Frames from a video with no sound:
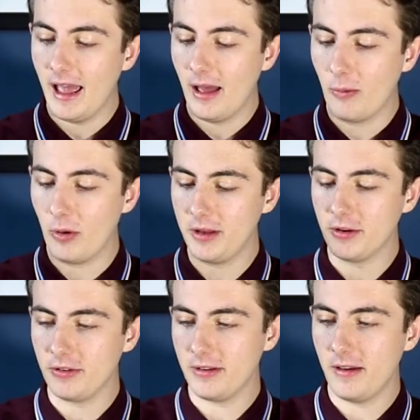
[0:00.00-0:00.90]
What it
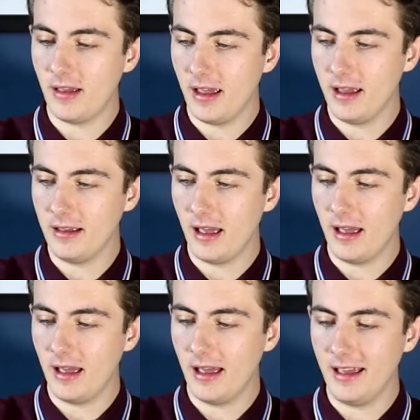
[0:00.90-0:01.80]
does is
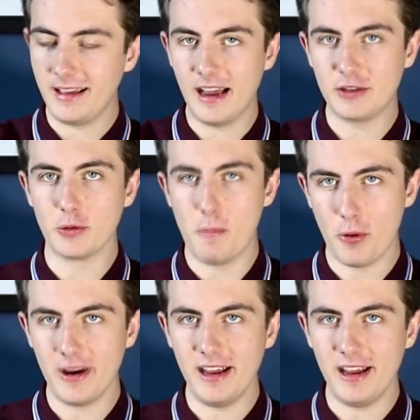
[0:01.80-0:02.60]
it gets to a point,